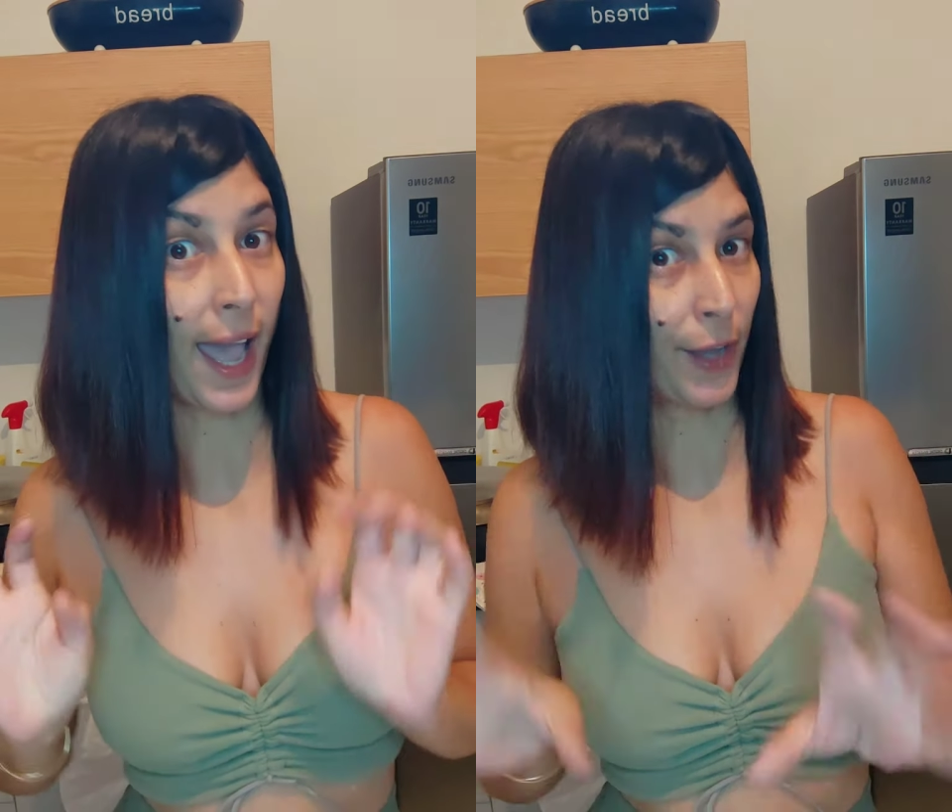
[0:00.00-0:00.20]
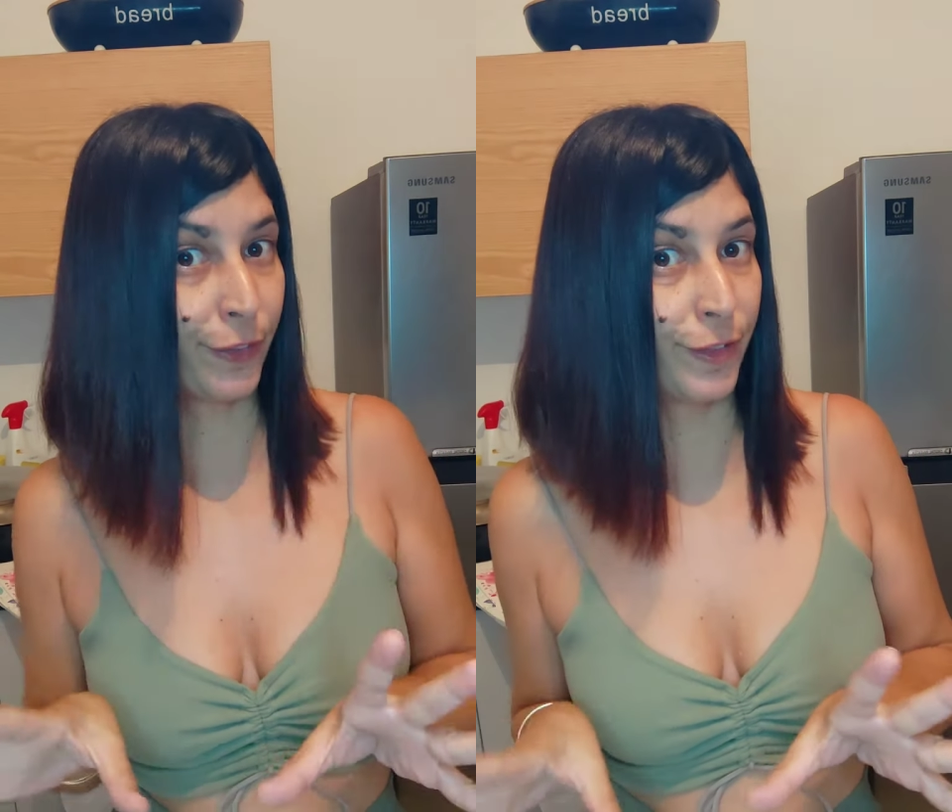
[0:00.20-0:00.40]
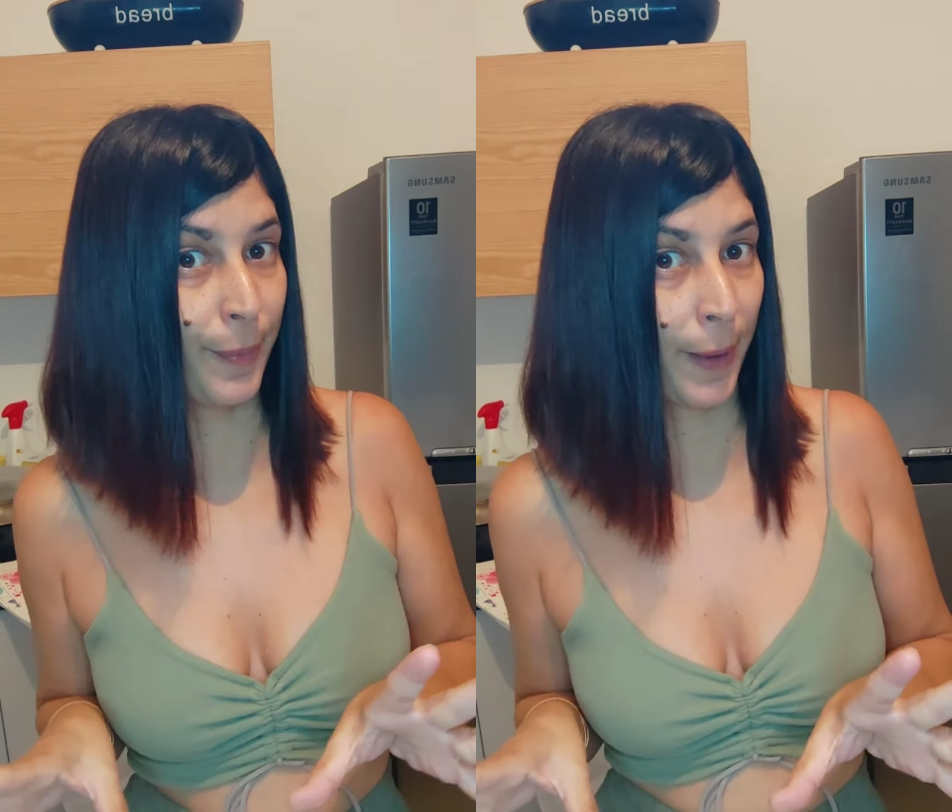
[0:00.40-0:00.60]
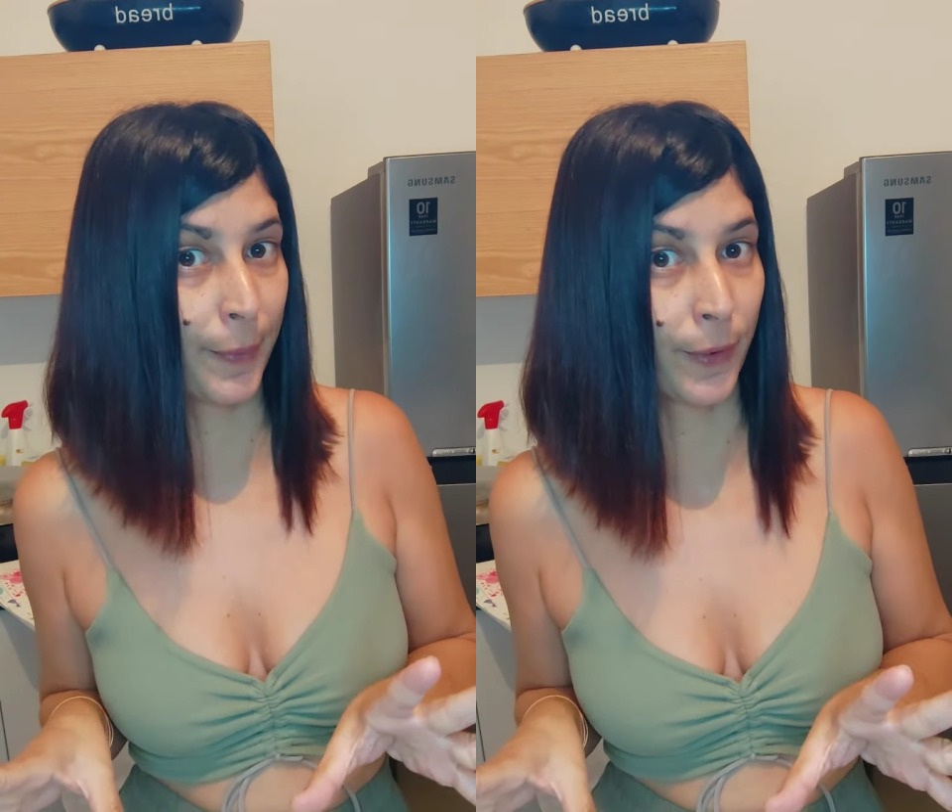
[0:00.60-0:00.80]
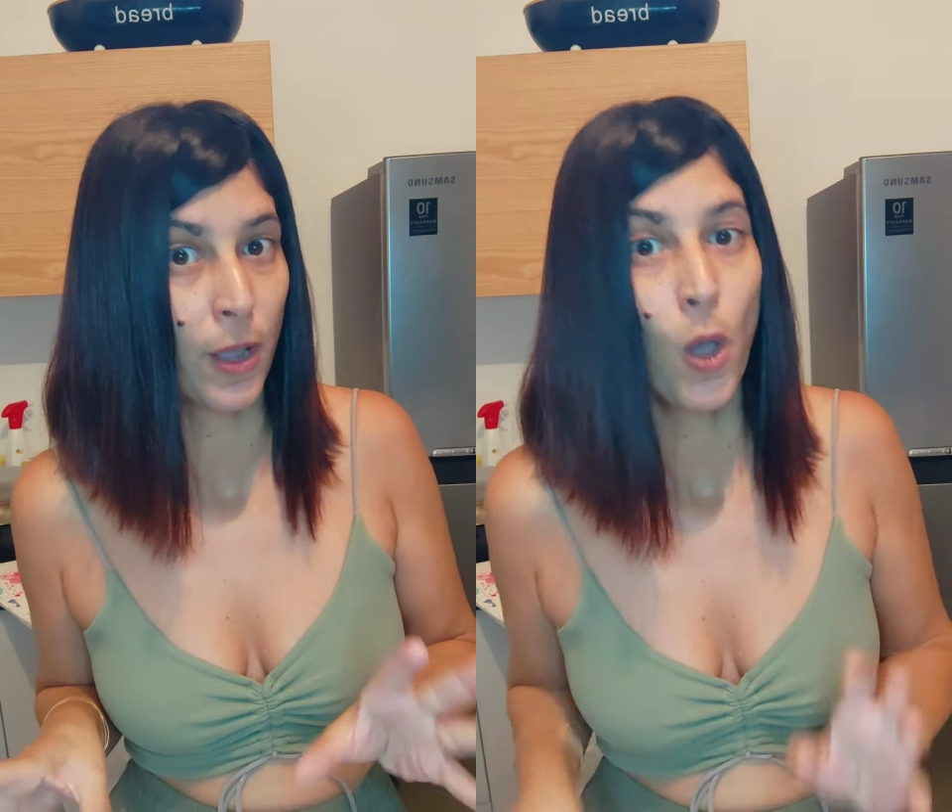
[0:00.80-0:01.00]
out of the
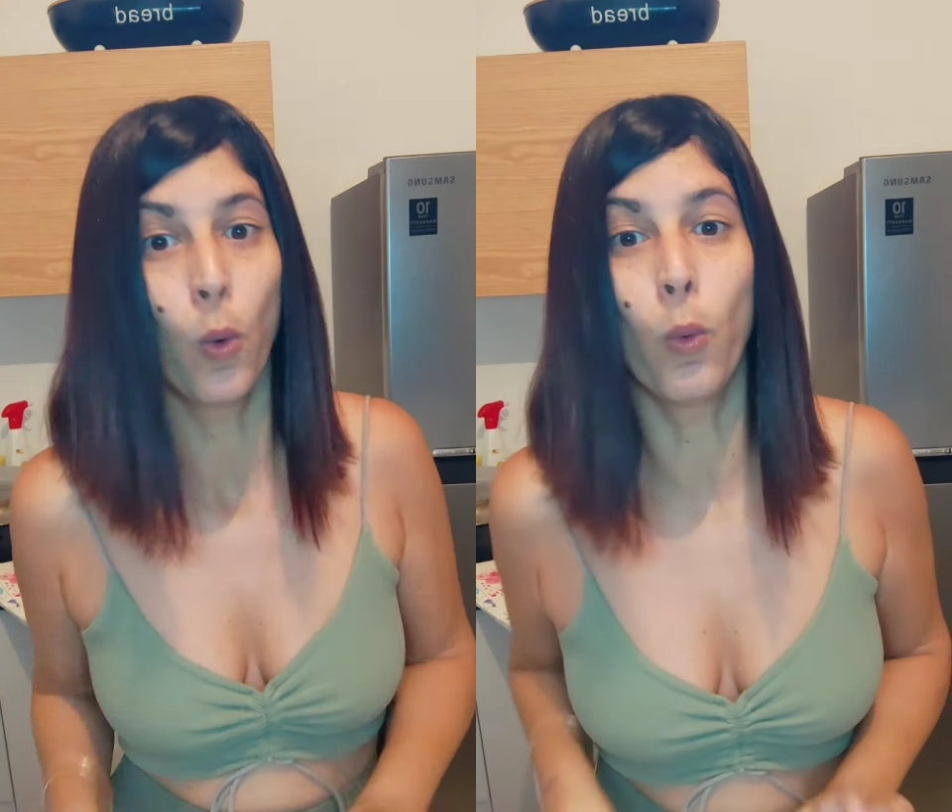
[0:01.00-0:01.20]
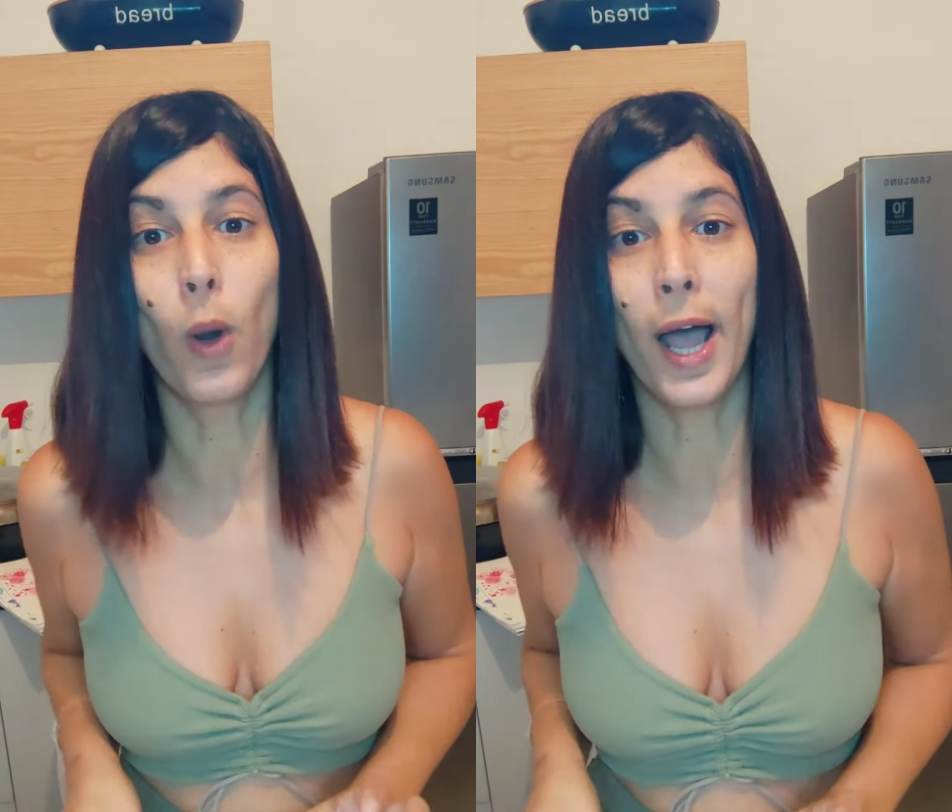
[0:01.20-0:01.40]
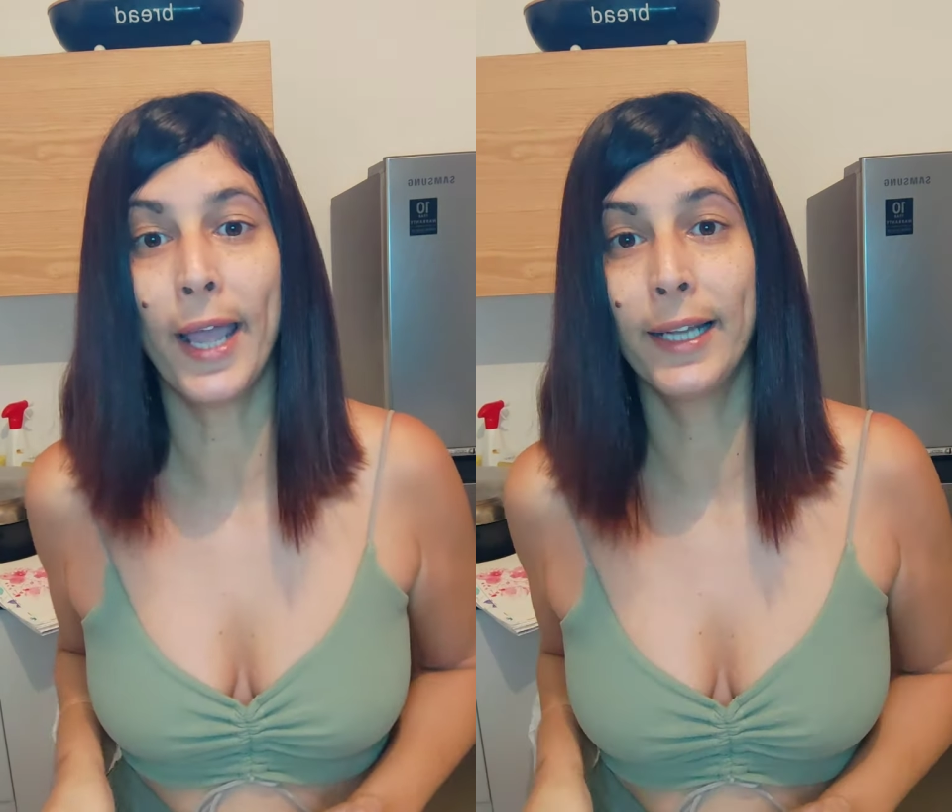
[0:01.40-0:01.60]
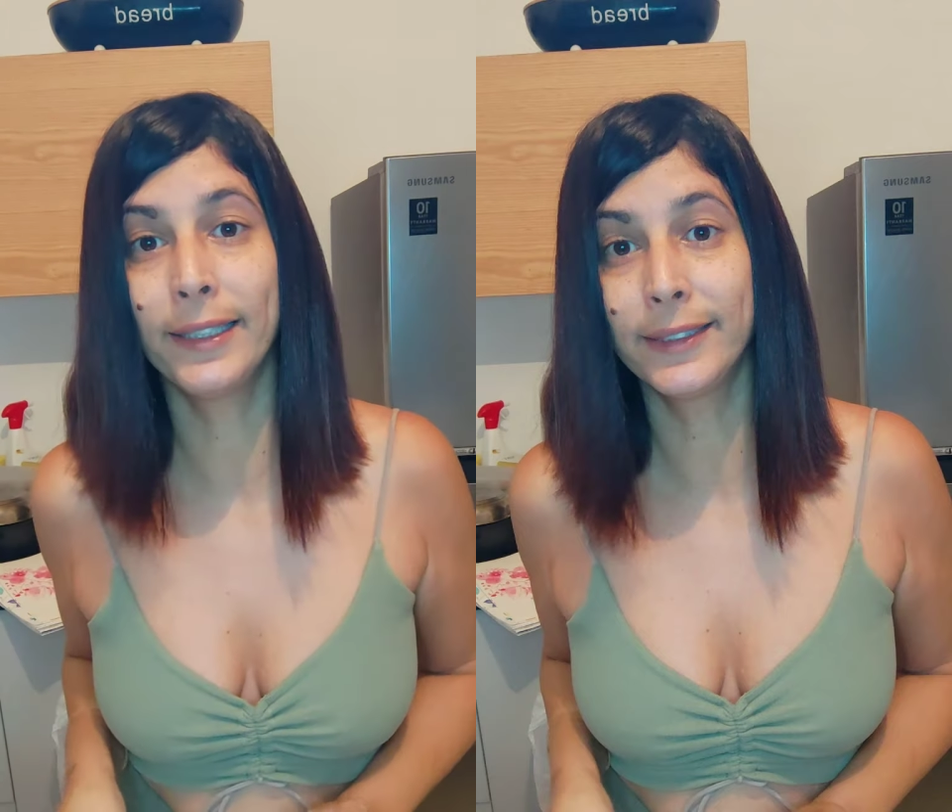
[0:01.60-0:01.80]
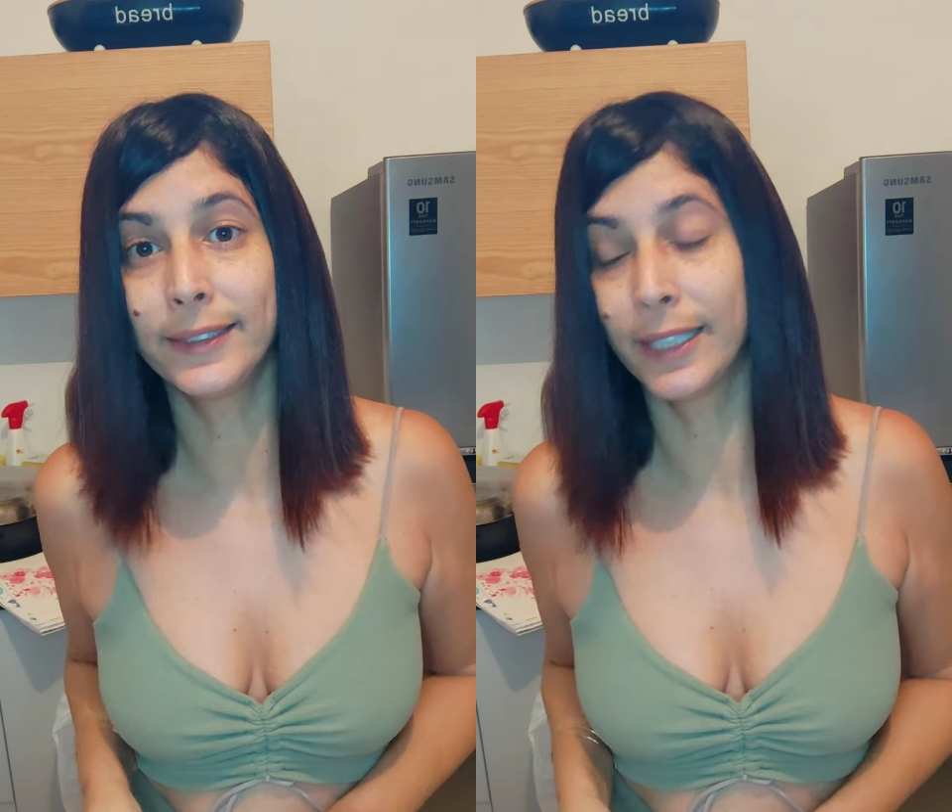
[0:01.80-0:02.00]
paper,
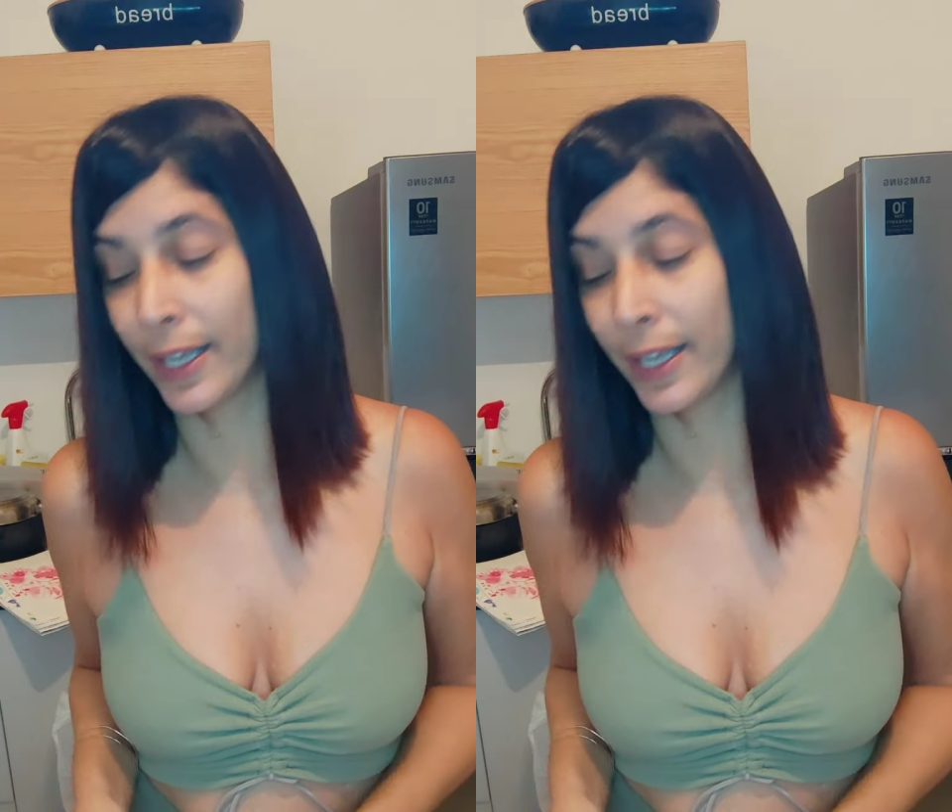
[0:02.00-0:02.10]
whilst